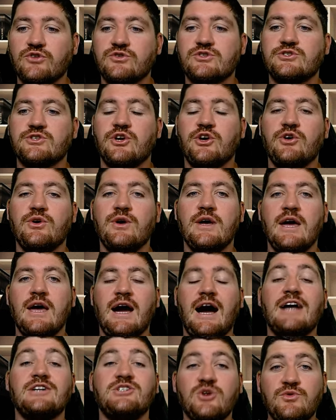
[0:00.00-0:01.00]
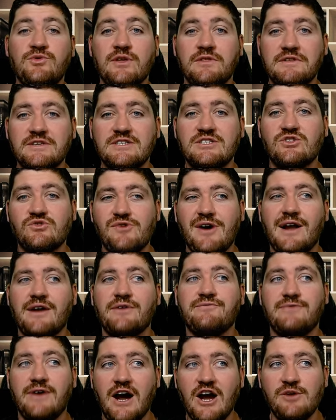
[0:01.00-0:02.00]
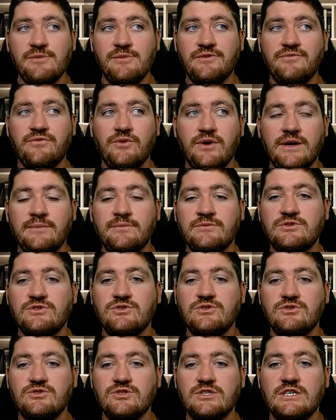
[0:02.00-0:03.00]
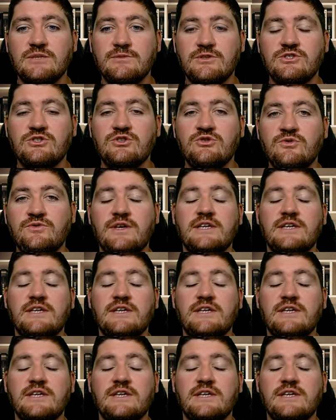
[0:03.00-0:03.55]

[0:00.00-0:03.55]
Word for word: So I do think this is the right environment for him to, to commit to,